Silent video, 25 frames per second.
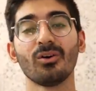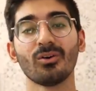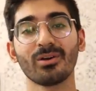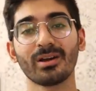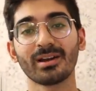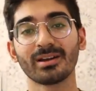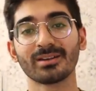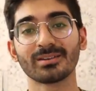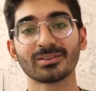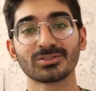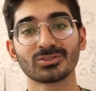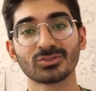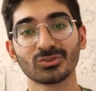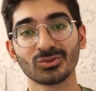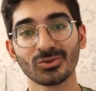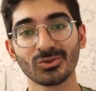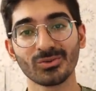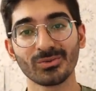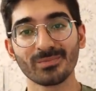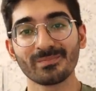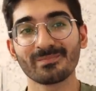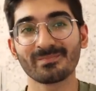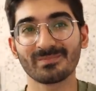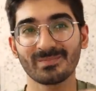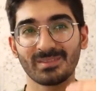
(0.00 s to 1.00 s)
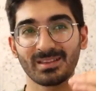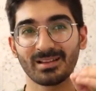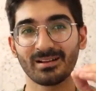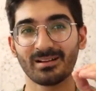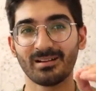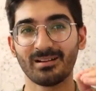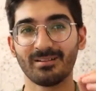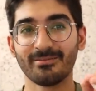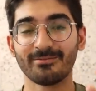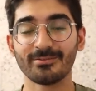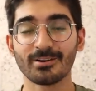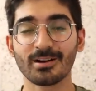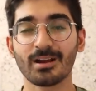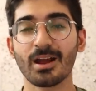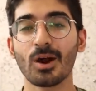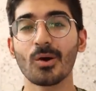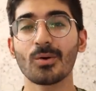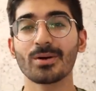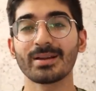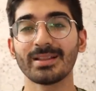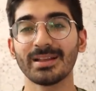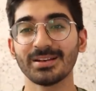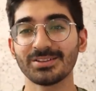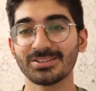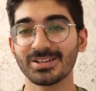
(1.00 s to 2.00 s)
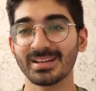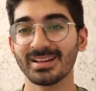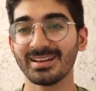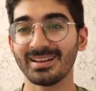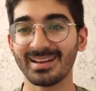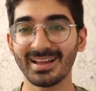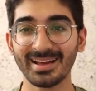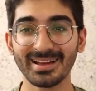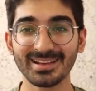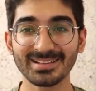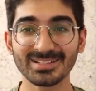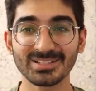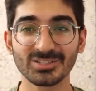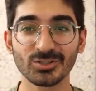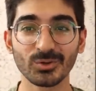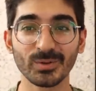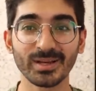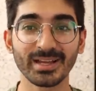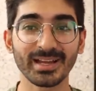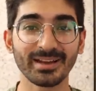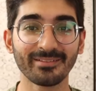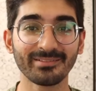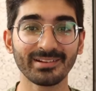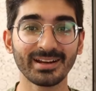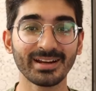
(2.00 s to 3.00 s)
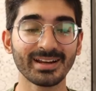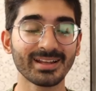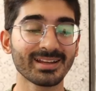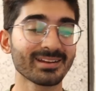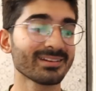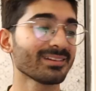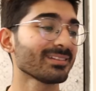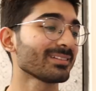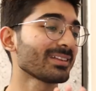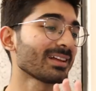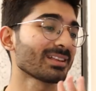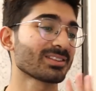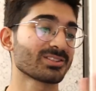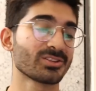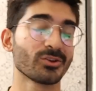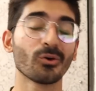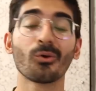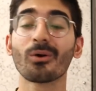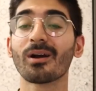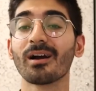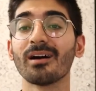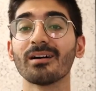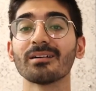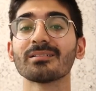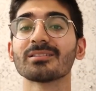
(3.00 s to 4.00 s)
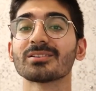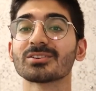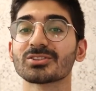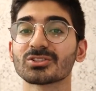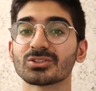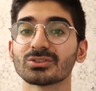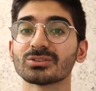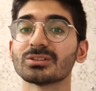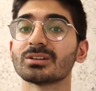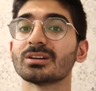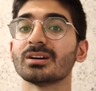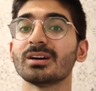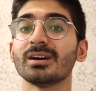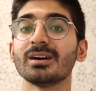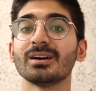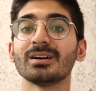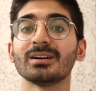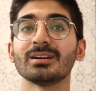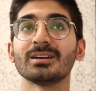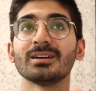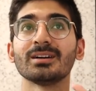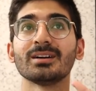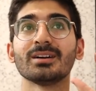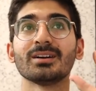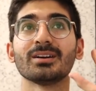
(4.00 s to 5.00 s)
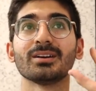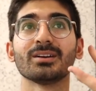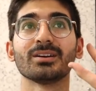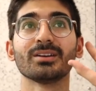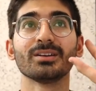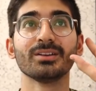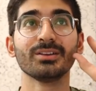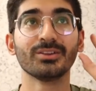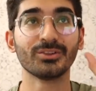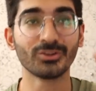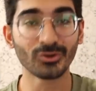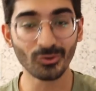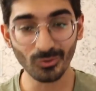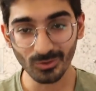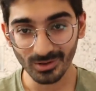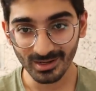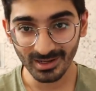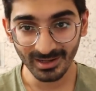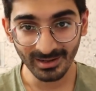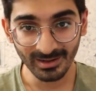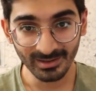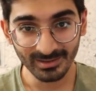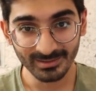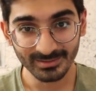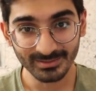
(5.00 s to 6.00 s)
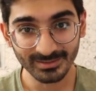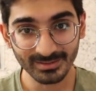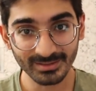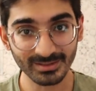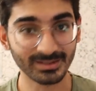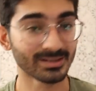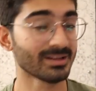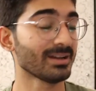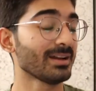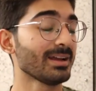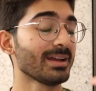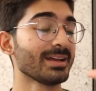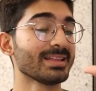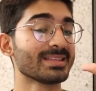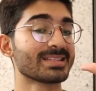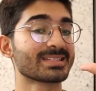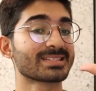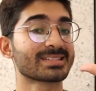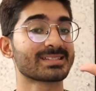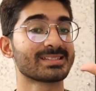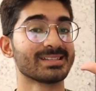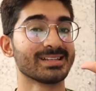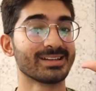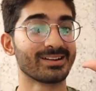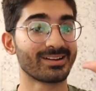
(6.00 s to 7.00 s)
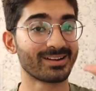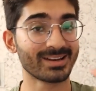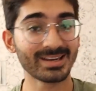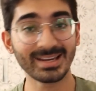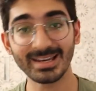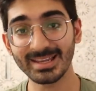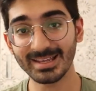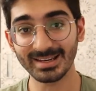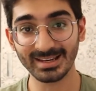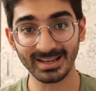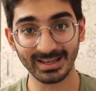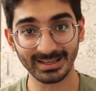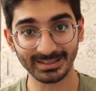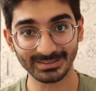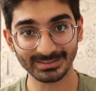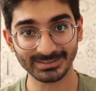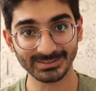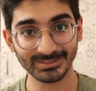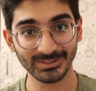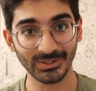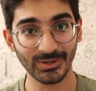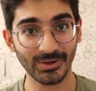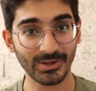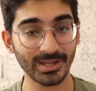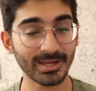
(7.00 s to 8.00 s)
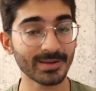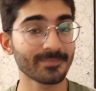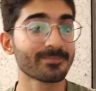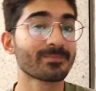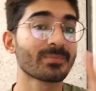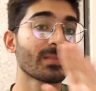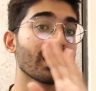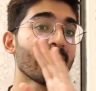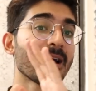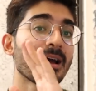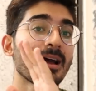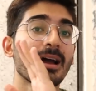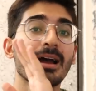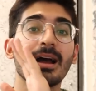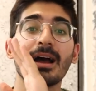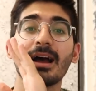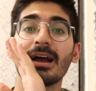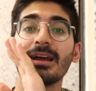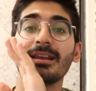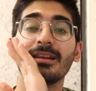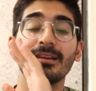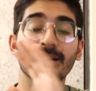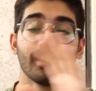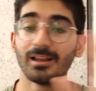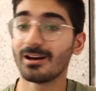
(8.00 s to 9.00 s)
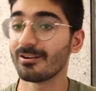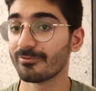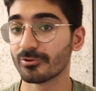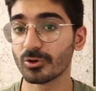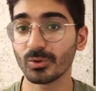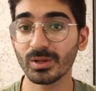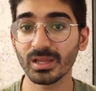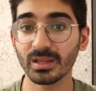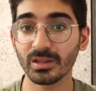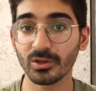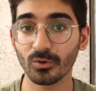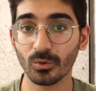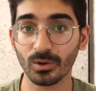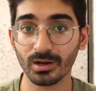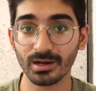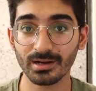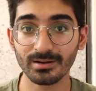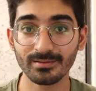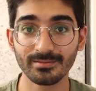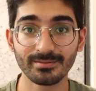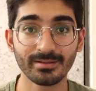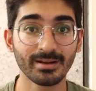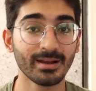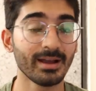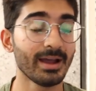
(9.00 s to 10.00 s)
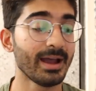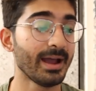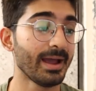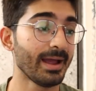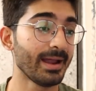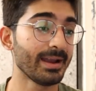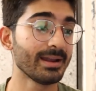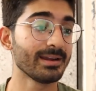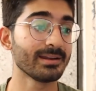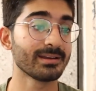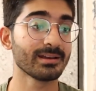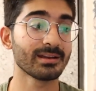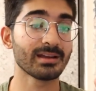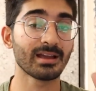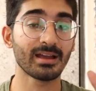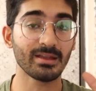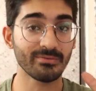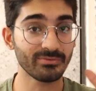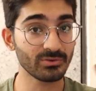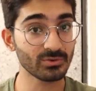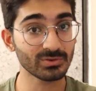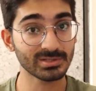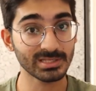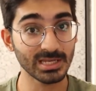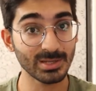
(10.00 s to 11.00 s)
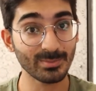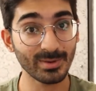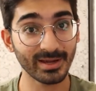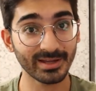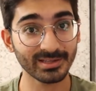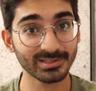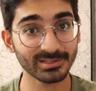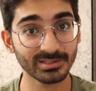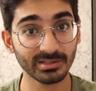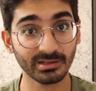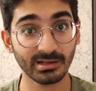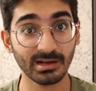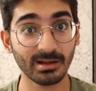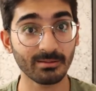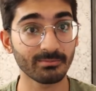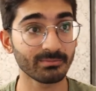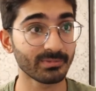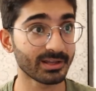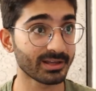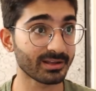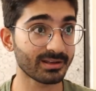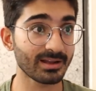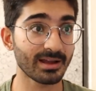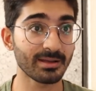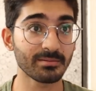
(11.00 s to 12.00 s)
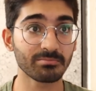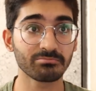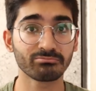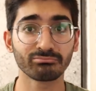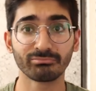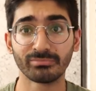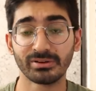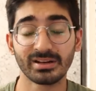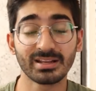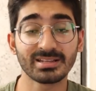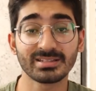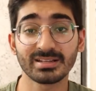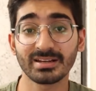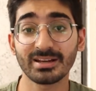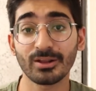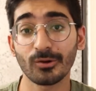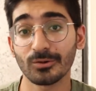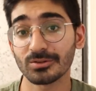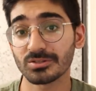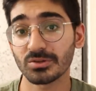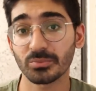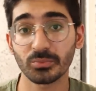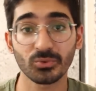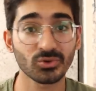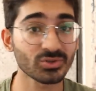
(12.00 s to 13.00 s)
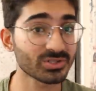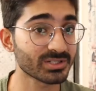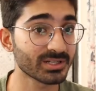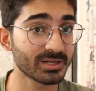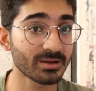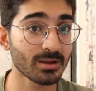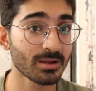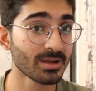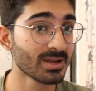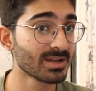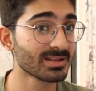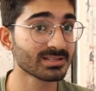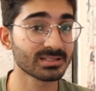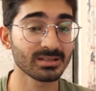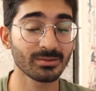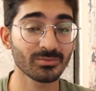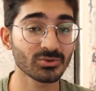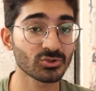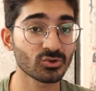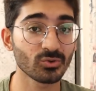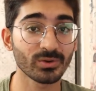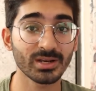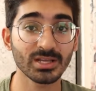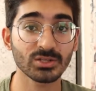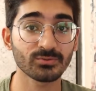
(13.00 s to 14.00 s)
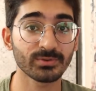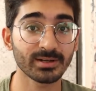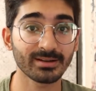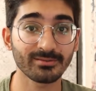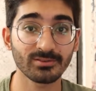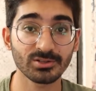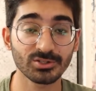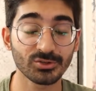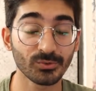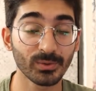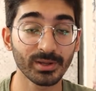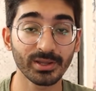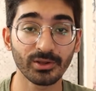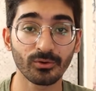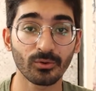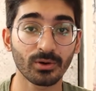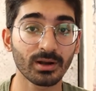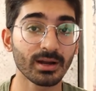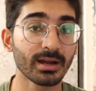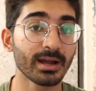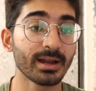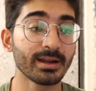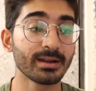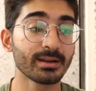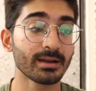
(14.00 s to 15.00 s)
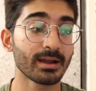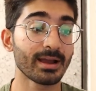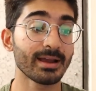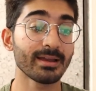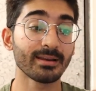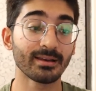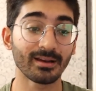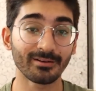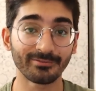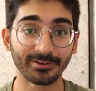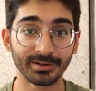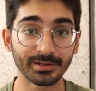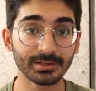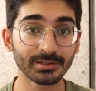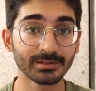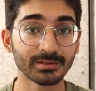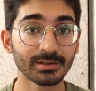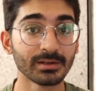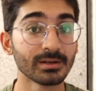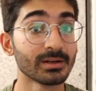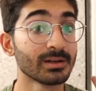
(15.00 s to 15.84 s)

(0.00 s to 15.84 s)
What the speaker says: Okay, so a workout that she likes doing every day, that's yoga. So yoga, it's really nice, okay? I love doing yoga, and if you see my Instagram, like, I recently also posted some stories where I was doing yoga, and I love it.